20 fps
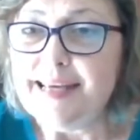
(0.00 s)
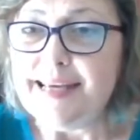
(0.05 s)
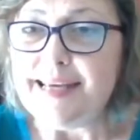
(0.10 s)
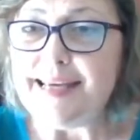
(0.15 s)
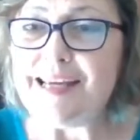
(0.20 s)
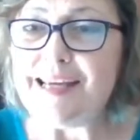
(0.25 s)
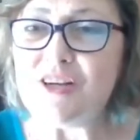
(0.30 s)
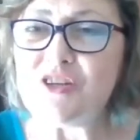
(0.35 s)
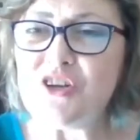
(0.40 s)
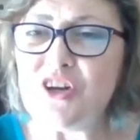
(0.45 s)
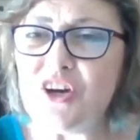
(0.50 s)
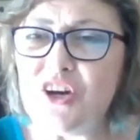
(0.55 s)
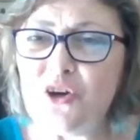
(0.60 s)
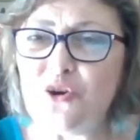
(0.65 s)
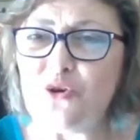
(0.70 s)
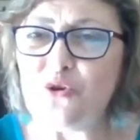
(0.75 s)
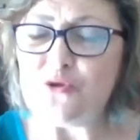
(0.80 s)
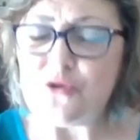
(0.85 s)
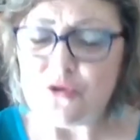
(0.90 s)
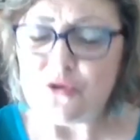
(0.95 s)
Here's our
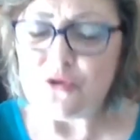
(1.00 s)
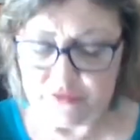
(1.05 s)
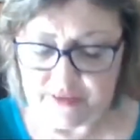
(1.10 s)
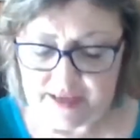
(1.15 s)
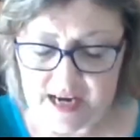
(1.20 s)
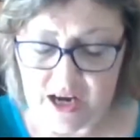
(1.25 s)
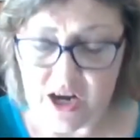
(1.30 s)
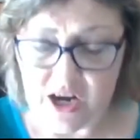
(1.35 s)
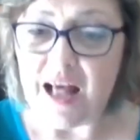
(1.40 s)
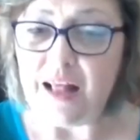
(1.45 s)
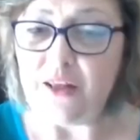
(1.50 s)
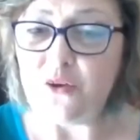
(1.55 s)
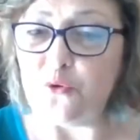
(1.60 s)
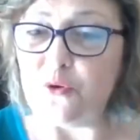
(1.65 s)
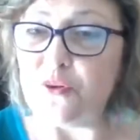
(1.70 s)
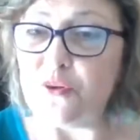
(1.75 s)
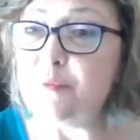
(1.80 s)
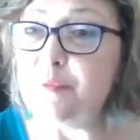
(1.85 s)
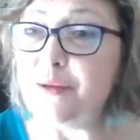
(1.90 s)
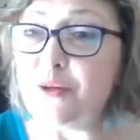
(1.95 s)
goals of care
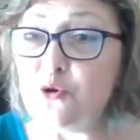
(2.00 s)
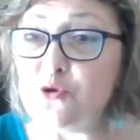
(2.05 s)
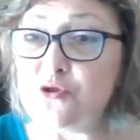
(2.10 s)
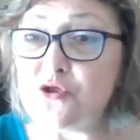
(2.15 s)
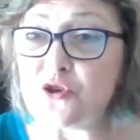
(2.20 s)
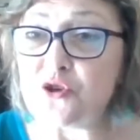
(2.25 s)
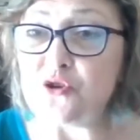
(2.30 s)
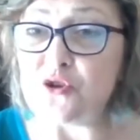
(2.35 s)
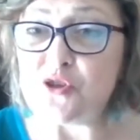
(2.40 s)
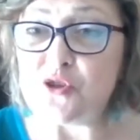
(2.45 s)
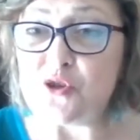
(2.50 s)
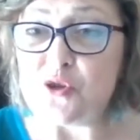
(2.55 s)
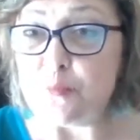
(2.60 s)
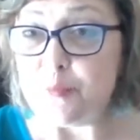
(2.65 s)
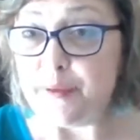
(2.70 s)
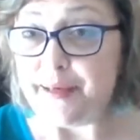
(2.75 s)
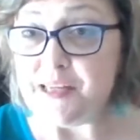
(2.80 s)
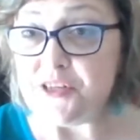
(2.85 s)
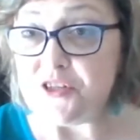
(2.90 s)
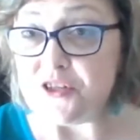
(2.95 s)
algorithm. It goes across 2
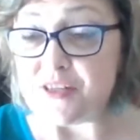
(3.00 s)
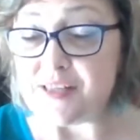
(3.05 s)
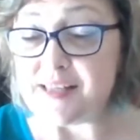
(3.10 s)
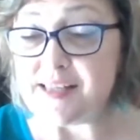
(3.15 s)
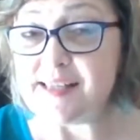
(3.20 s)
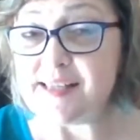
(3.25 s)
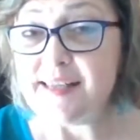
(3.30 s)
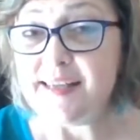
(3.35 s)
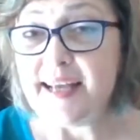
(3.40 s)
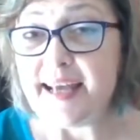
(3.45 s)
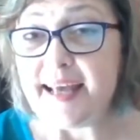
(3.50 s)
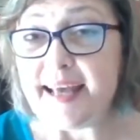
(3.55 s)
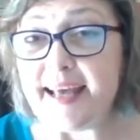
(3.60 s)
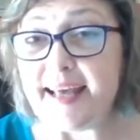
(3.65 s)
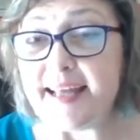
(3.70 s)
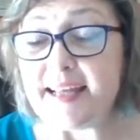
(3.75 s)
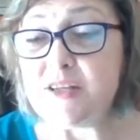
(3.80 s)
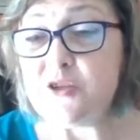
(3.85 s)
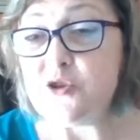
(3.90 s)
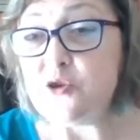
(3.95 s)
pages
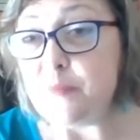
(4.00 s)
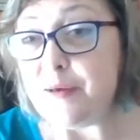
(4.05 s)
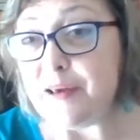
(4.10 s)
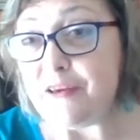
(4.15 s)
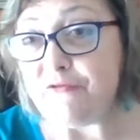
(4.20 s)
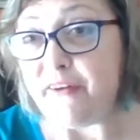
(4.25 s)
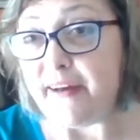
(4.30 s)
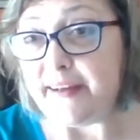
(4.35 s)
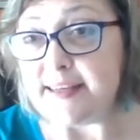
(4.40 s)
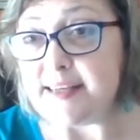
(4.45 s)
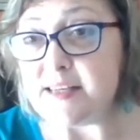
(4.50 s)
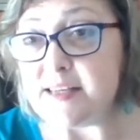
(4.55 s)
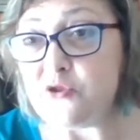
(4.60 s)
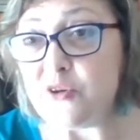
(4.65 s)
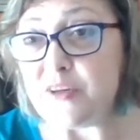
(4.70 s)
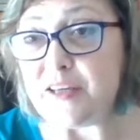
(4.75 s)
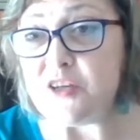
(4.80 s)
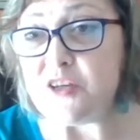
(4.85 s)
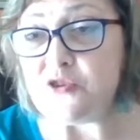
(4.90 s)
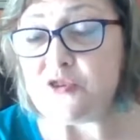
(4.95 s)
and you may find it
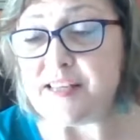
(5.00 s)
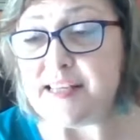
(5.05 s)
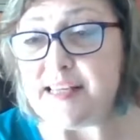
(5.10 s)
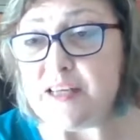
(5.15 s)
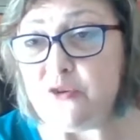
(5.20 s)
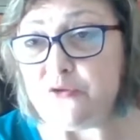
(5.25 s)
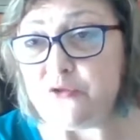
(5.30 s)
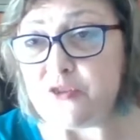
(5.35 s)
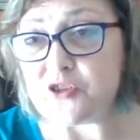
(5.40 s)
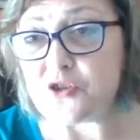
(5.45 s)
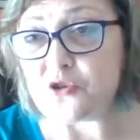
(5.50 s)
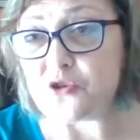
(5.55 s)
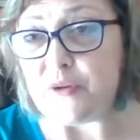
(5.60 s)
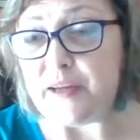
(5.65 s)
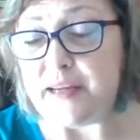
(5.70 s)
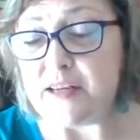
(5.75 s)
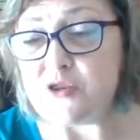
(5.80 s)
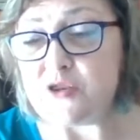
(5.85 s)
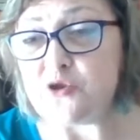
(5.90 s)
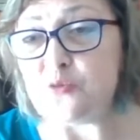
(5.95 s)
tricky to see on the
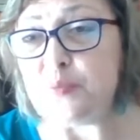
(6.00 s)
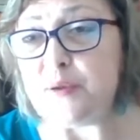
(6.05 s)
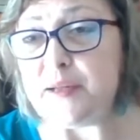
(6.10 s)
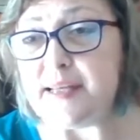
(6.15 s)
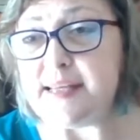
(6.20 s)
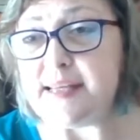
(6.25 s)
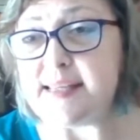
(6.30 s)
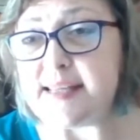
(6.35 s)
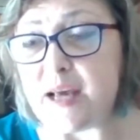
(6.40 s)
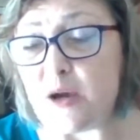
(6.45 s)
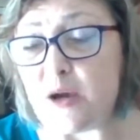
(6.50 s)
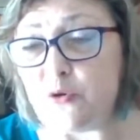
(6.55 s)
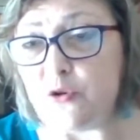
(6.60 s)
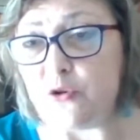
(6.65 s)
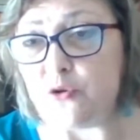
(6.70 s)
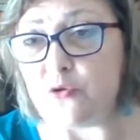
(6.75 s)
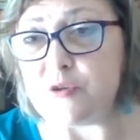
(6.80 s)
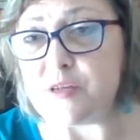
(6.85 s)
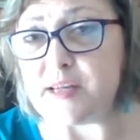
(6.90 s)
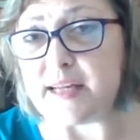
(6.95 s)
screen, so please
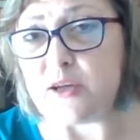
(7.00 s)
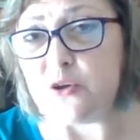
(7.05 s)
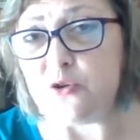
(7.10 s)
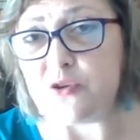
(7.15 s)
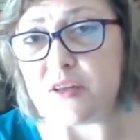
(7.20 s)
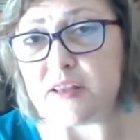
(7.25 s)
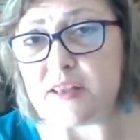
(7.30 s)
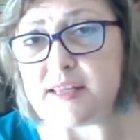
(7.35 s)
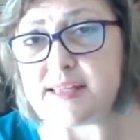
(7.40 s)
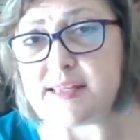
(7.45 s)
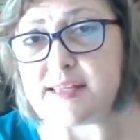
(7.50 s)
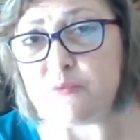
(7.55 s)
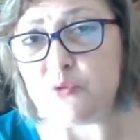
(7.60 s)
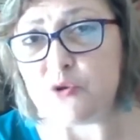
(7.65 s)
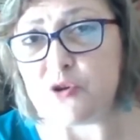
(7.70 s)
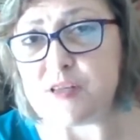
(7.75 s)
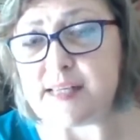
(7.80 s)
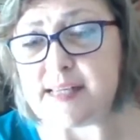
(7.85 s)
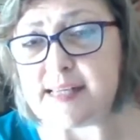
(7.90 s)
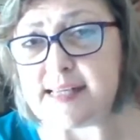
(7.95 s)
download and look at this in more
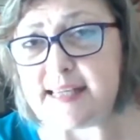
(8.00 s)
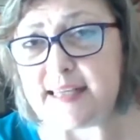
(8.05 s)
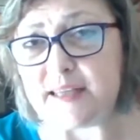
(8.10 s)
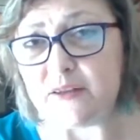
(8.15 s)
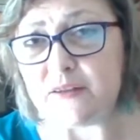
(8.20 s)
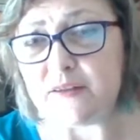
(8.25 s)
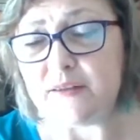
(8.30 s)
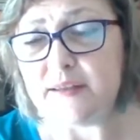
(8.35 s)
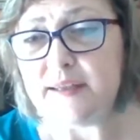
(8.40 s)
detail.